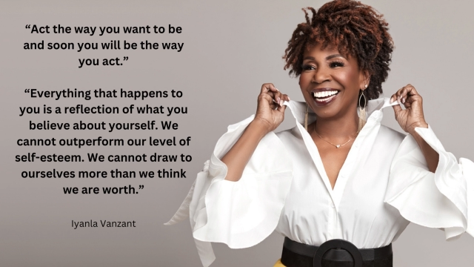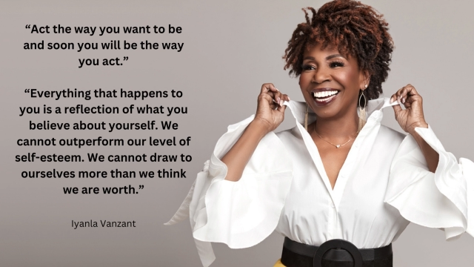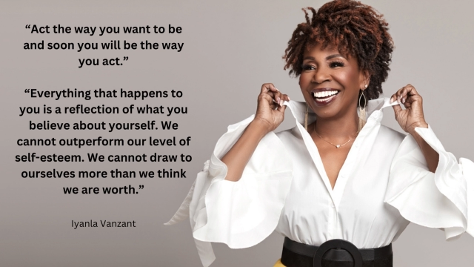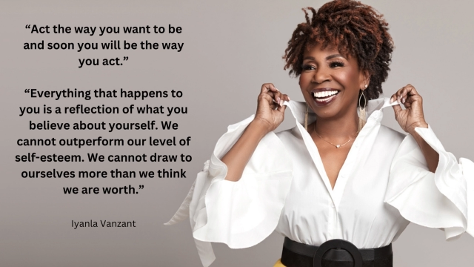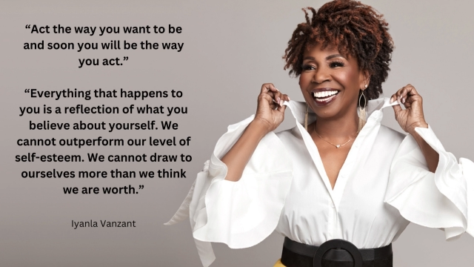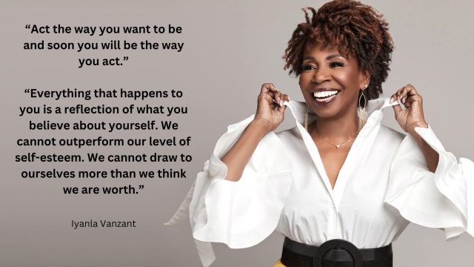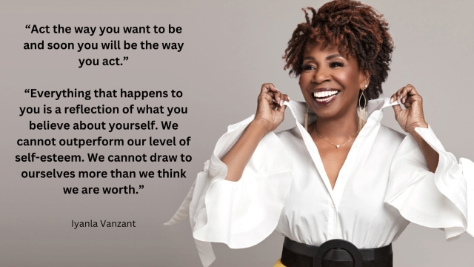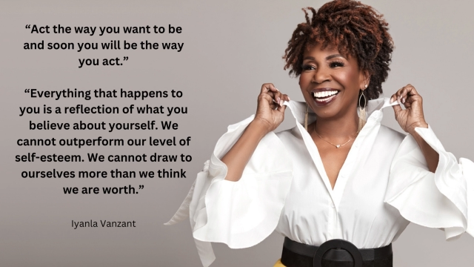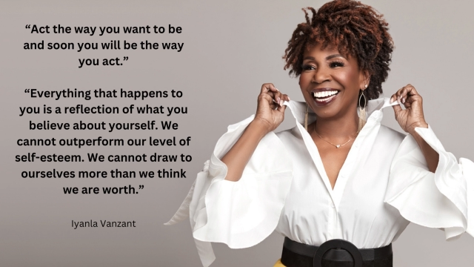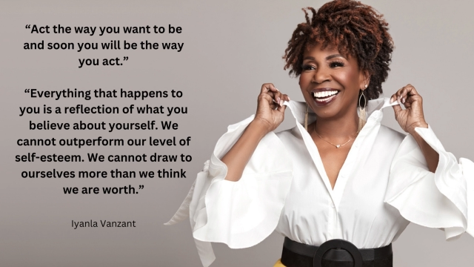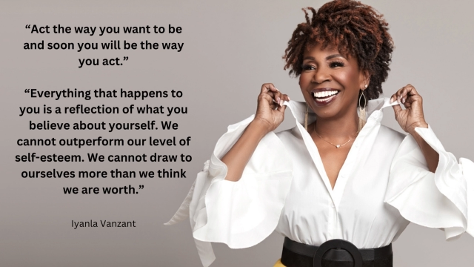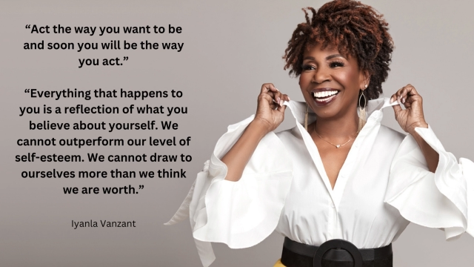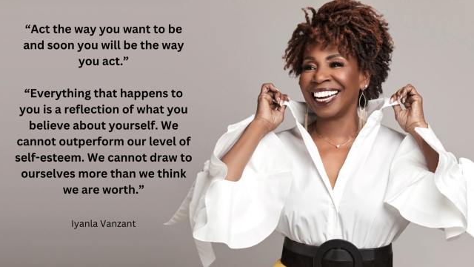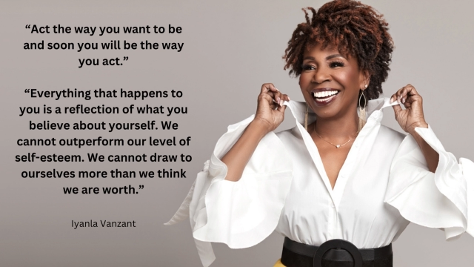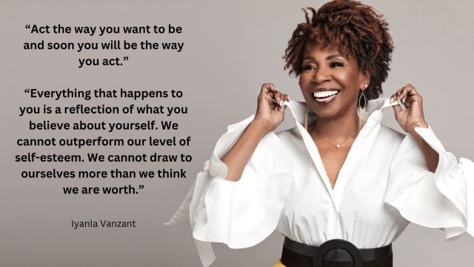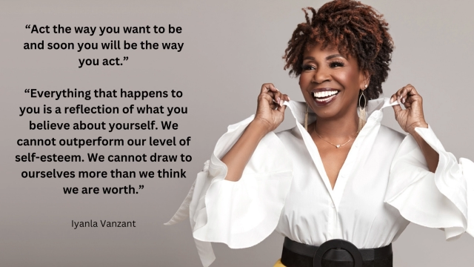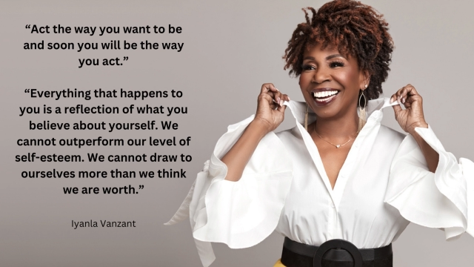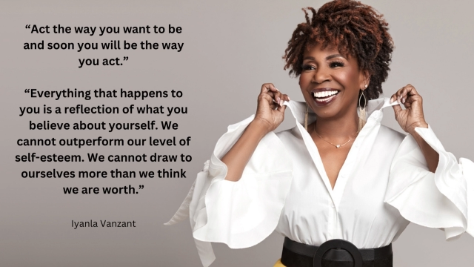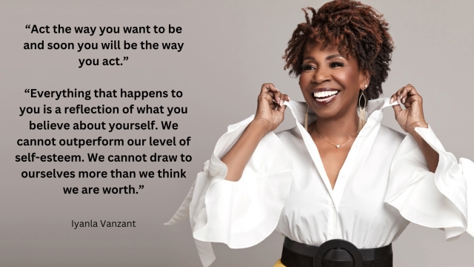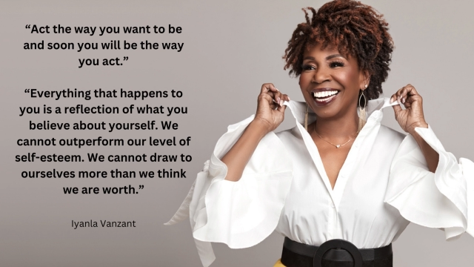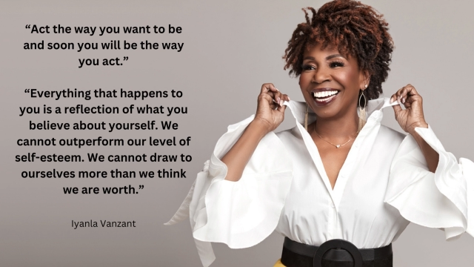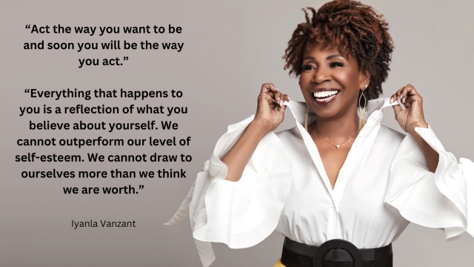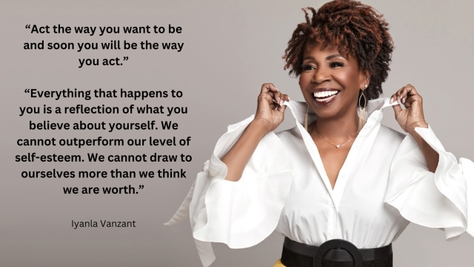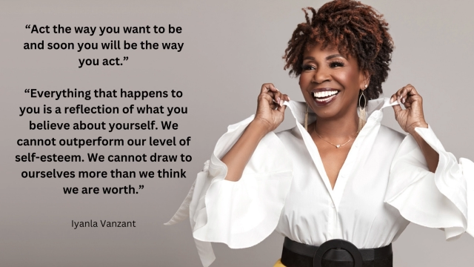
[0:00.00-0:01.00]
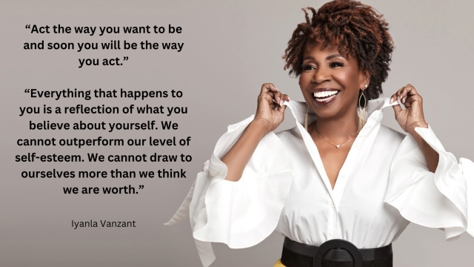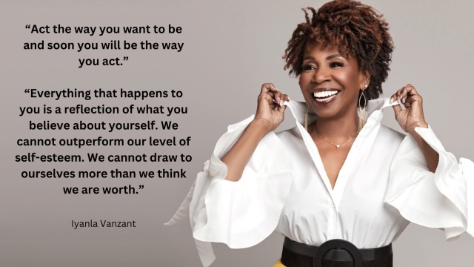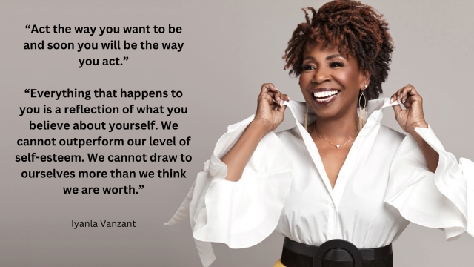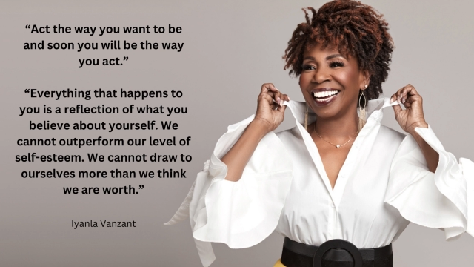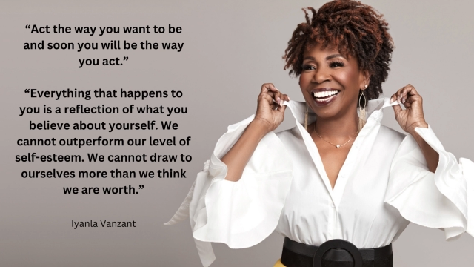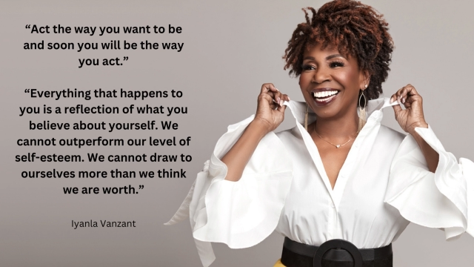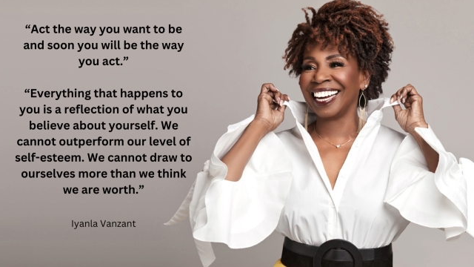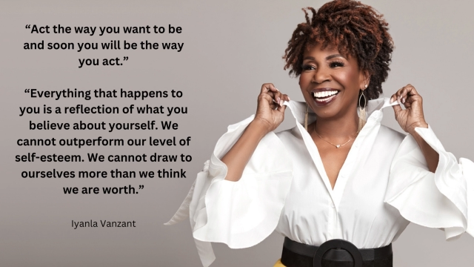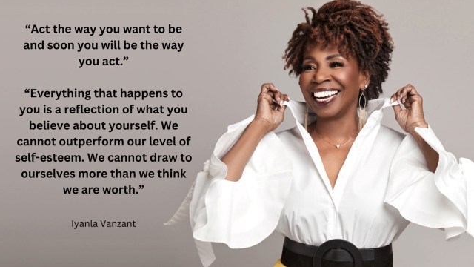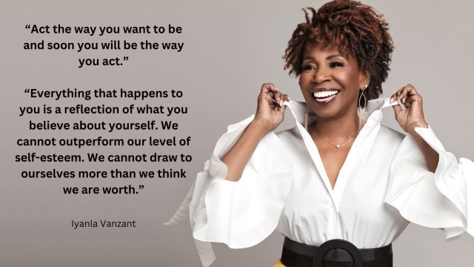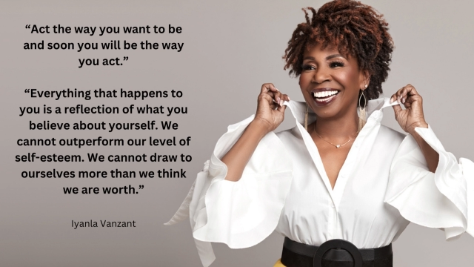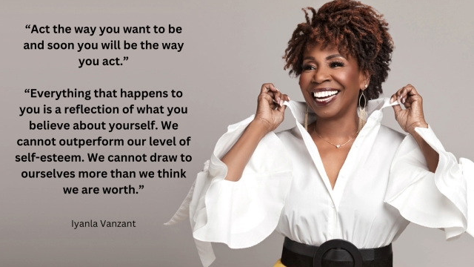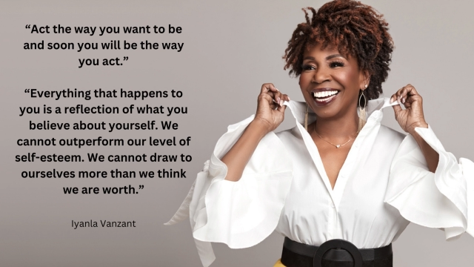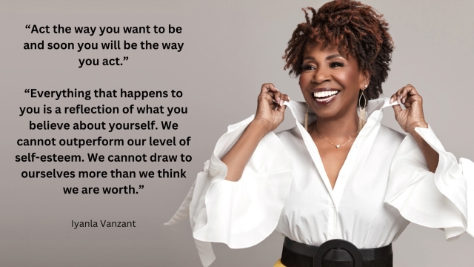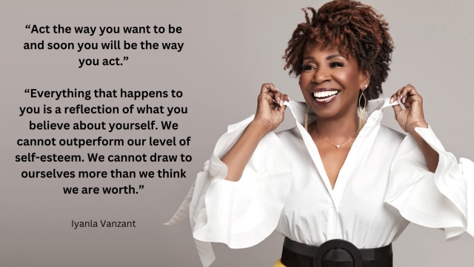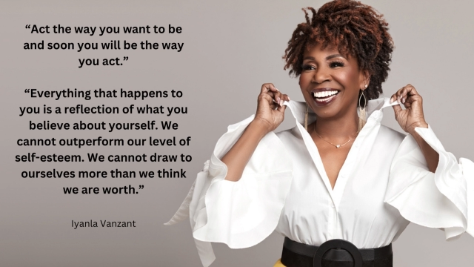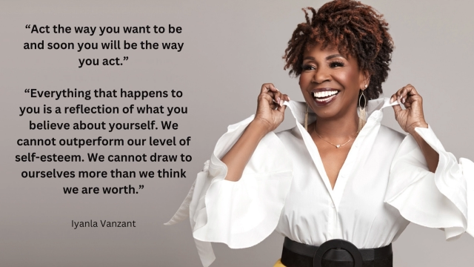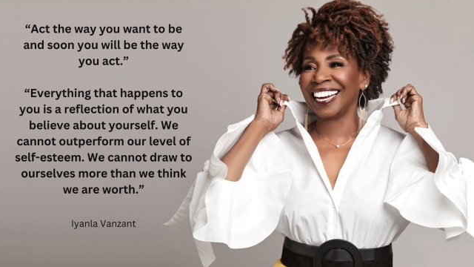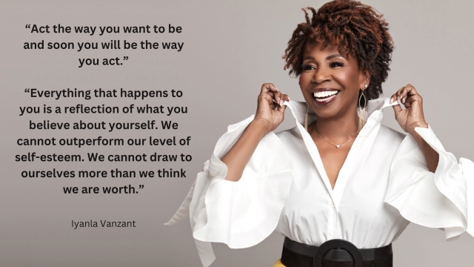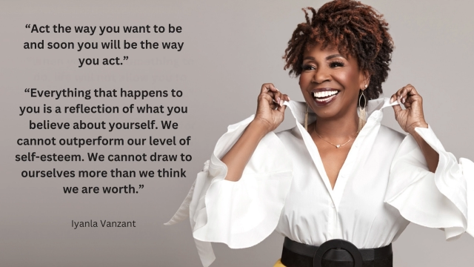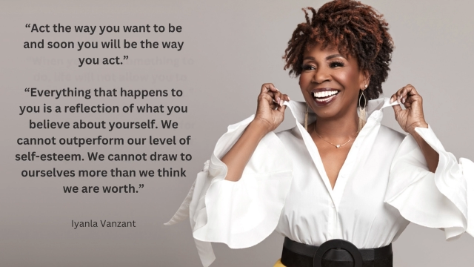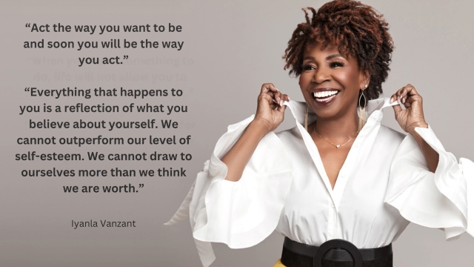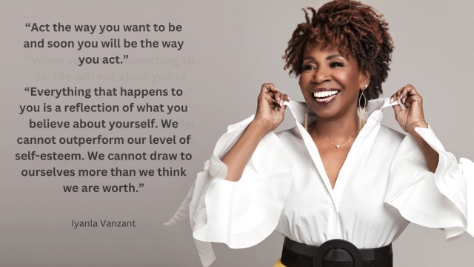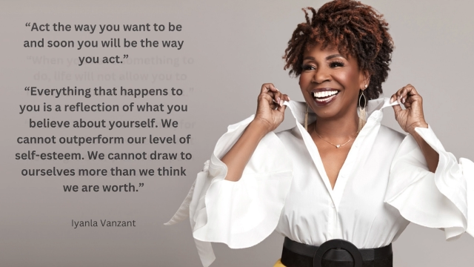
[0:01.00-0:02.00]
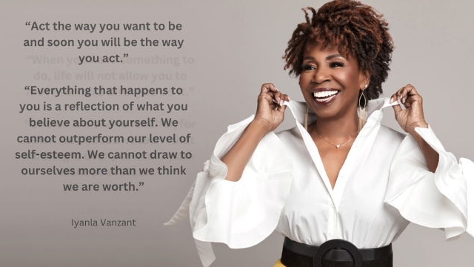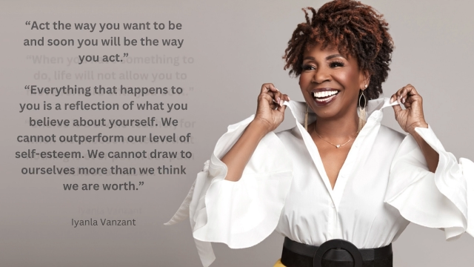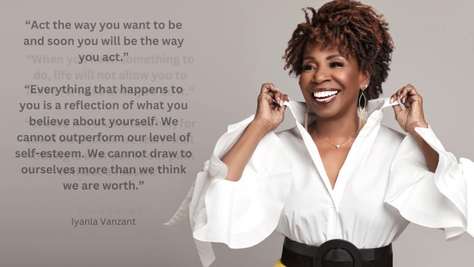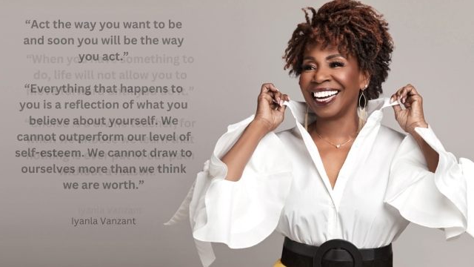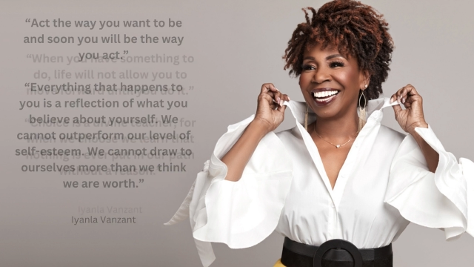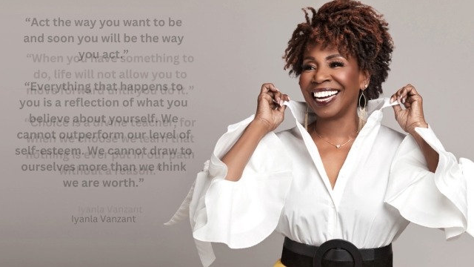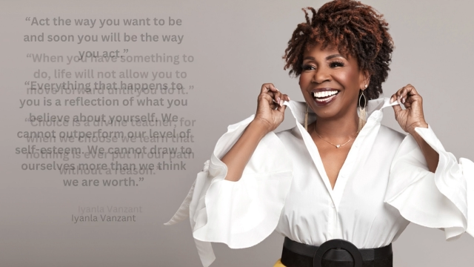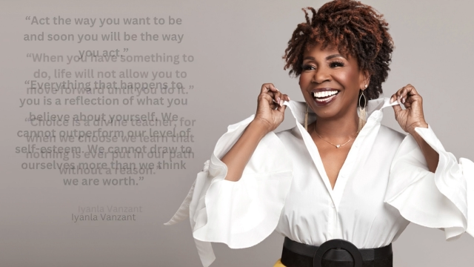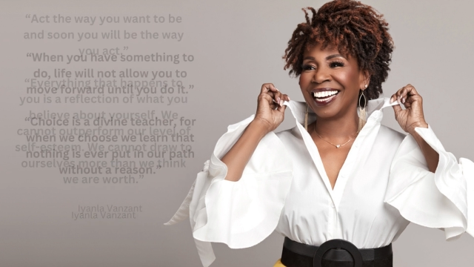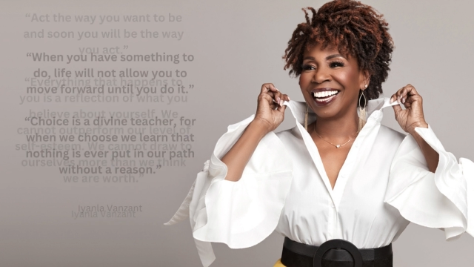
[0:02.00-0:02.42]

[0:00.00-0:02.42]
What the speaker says: Nobody speaks.